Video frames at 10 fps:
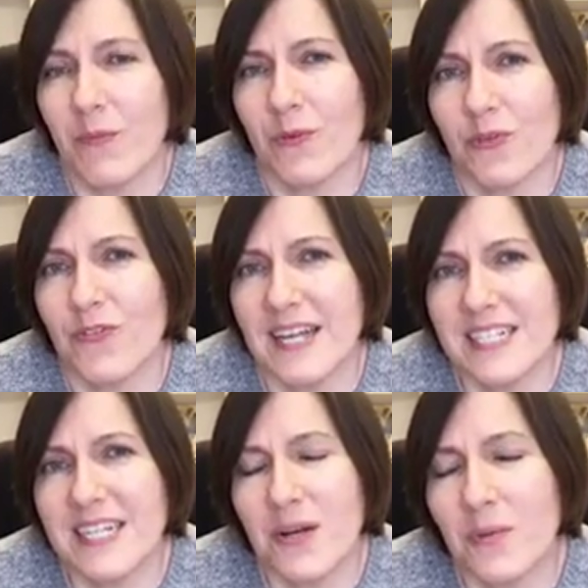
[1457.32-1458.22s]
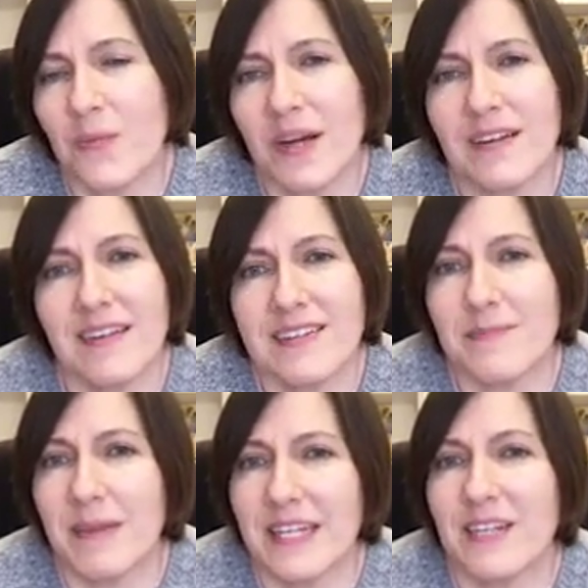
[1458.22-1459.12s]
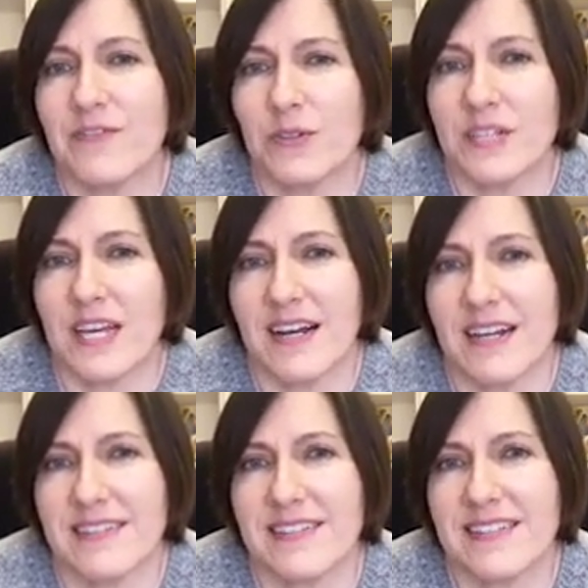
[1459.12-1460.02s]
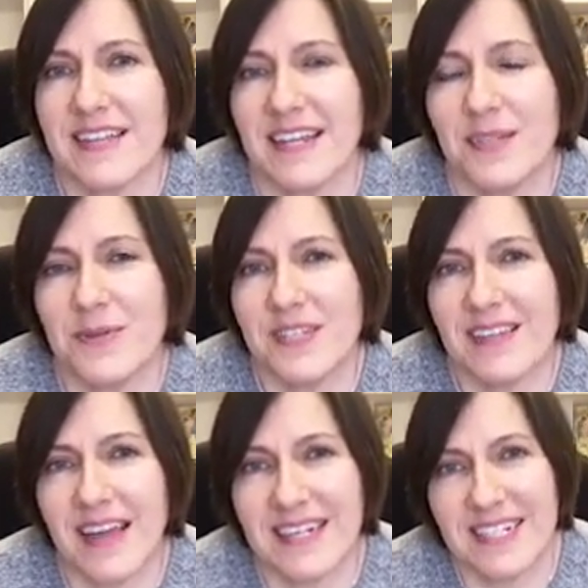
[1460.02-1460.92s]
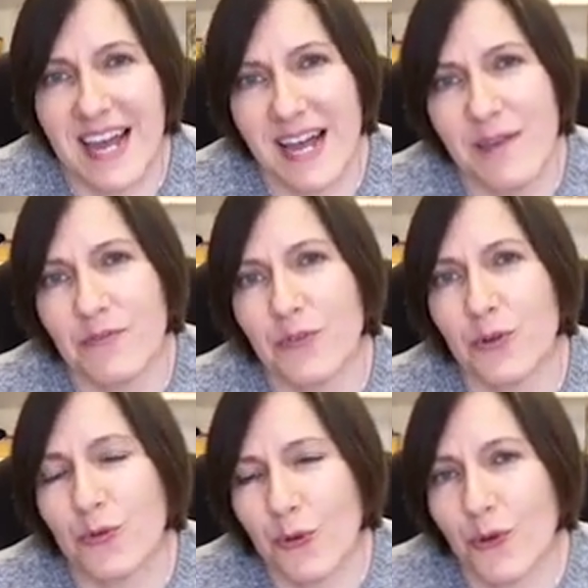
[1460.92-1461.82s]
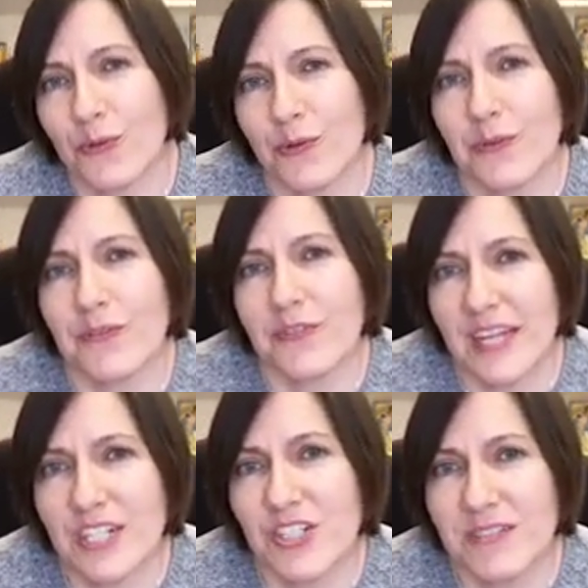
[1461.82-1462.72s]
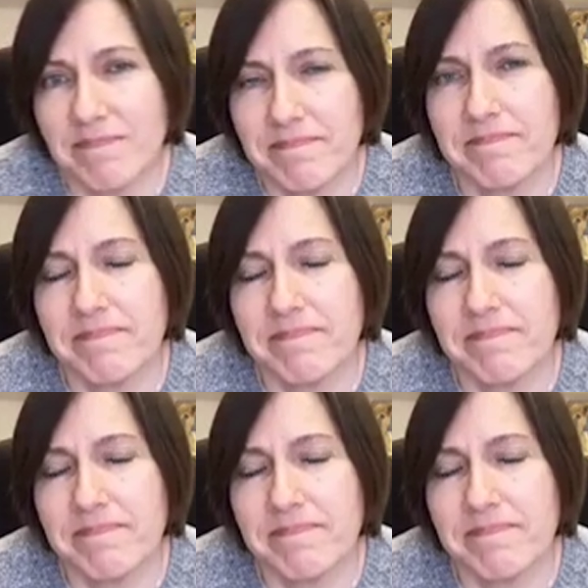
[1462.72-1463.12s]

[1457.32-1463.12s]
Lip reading: reflecting on what is meaningful to us and using that time for growth and reflection.